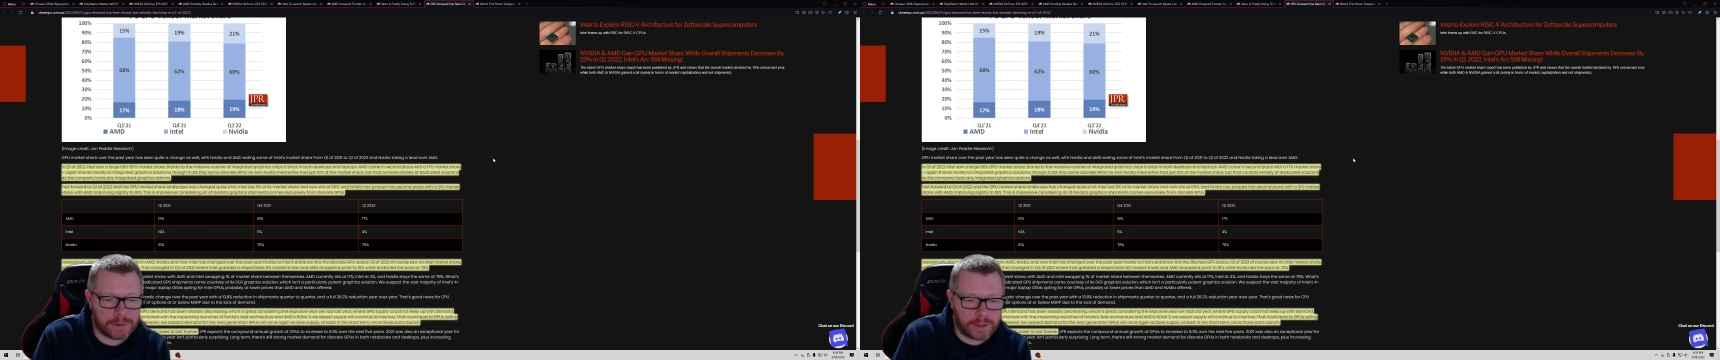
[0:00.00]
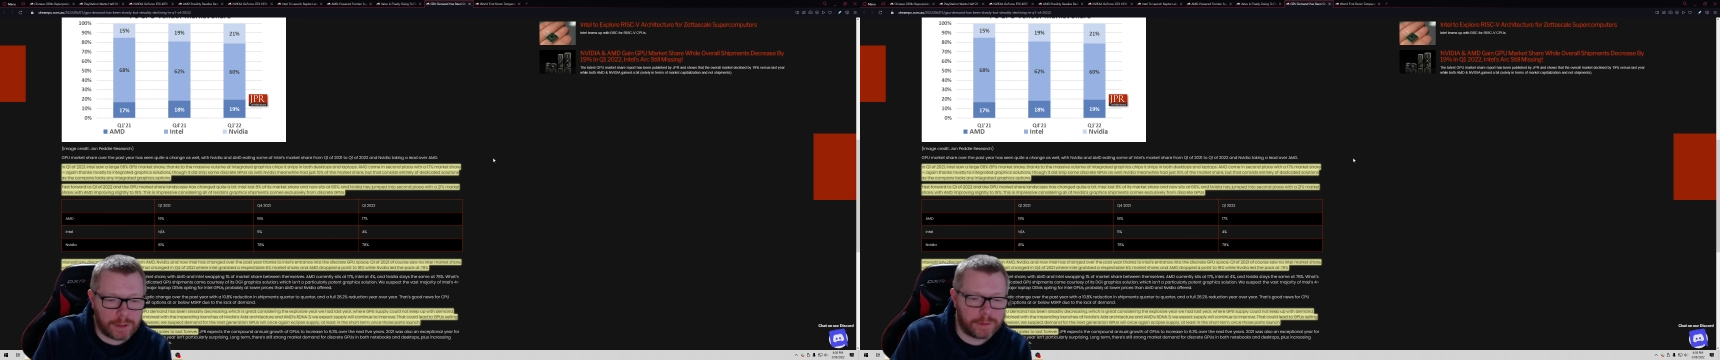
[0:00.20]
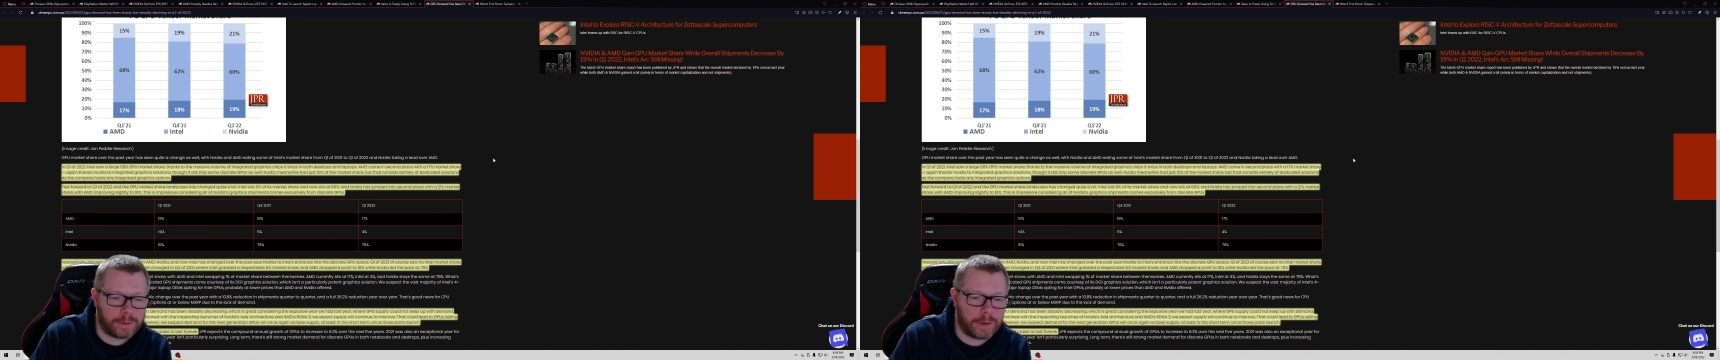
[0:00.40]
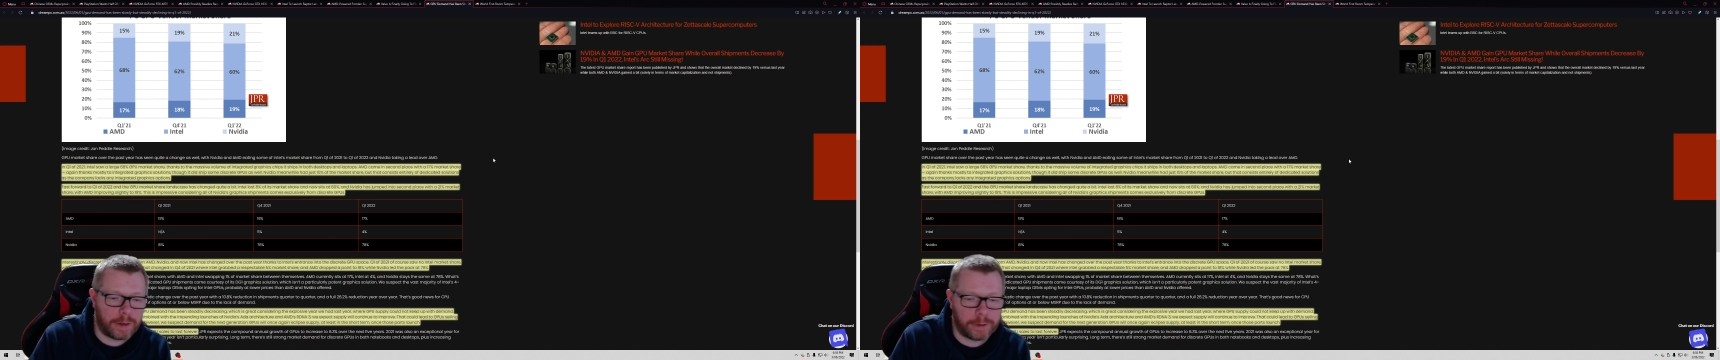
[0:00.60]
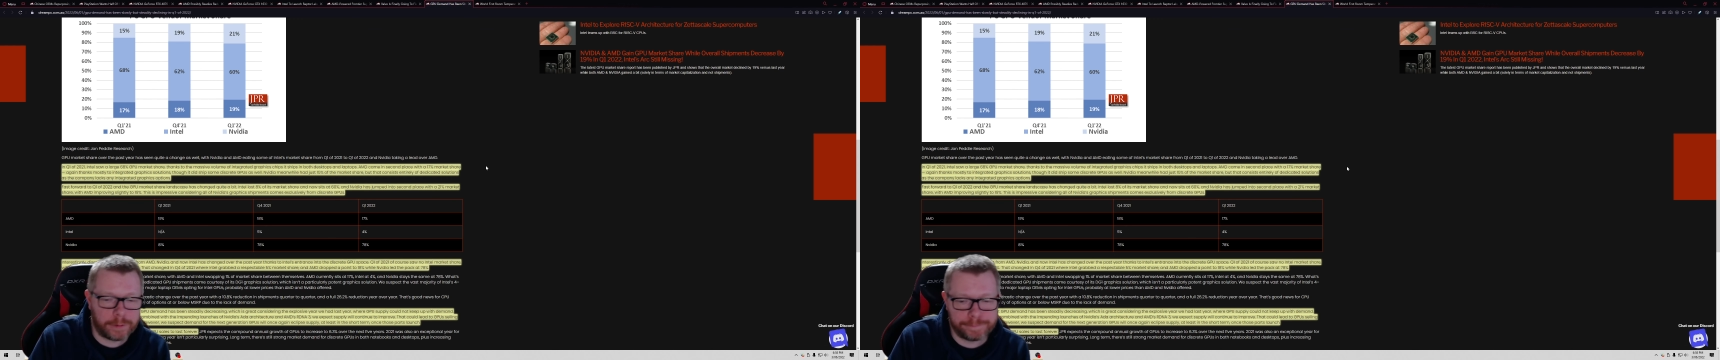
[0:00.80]
to last
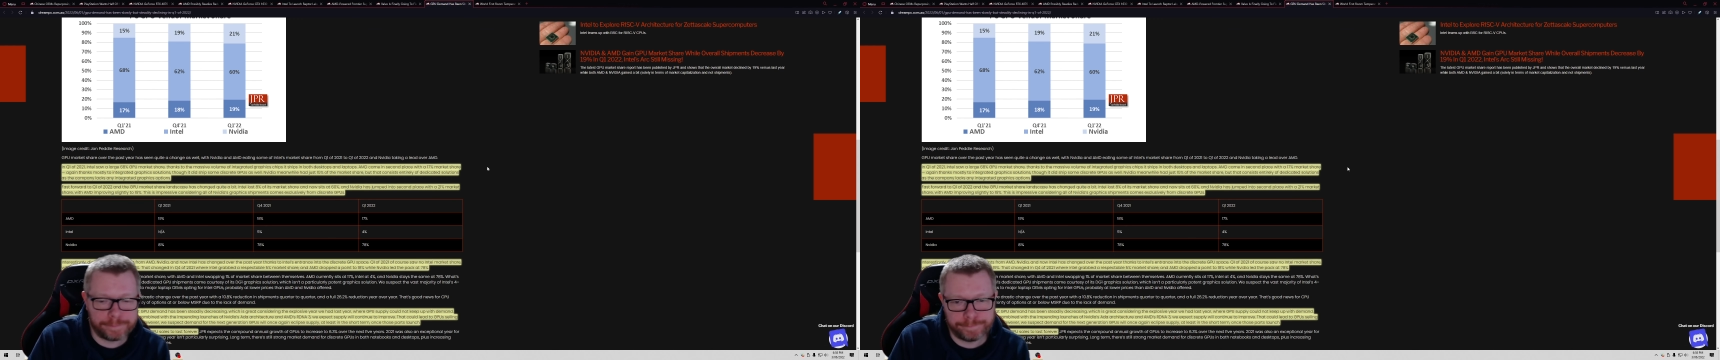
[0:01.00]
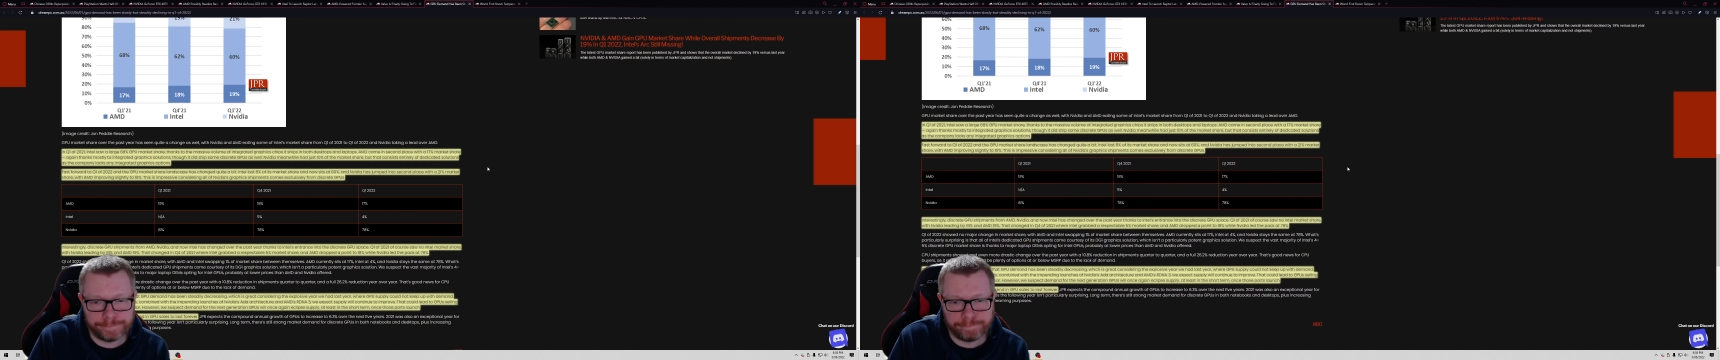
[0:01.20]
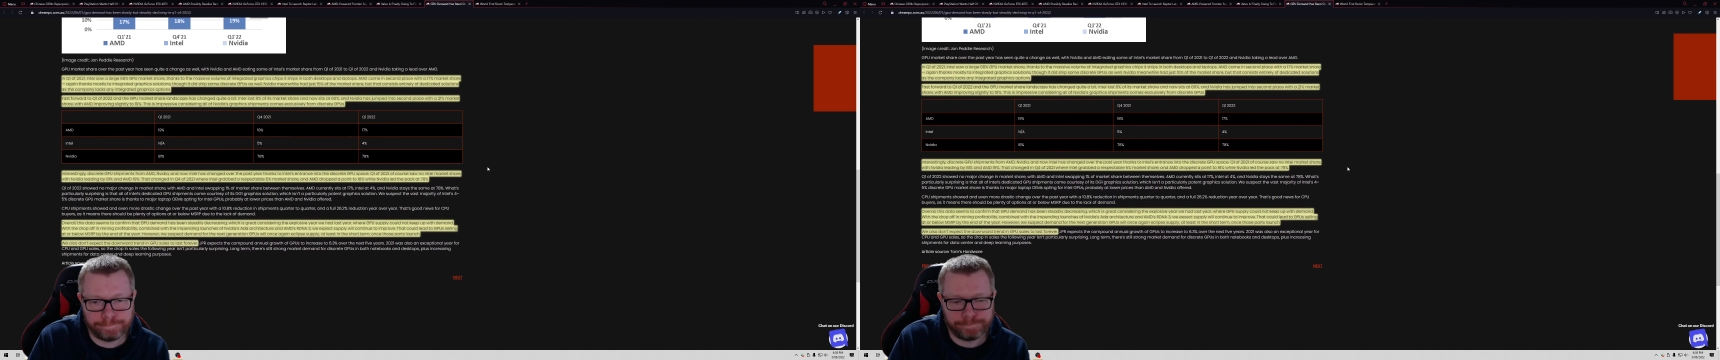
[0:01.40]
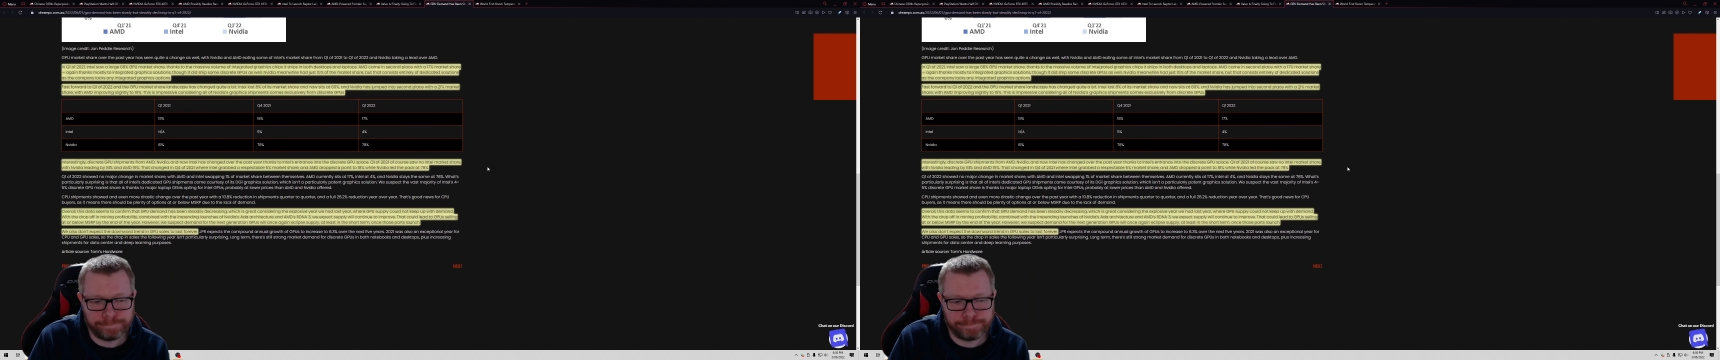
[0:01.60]
forever. No,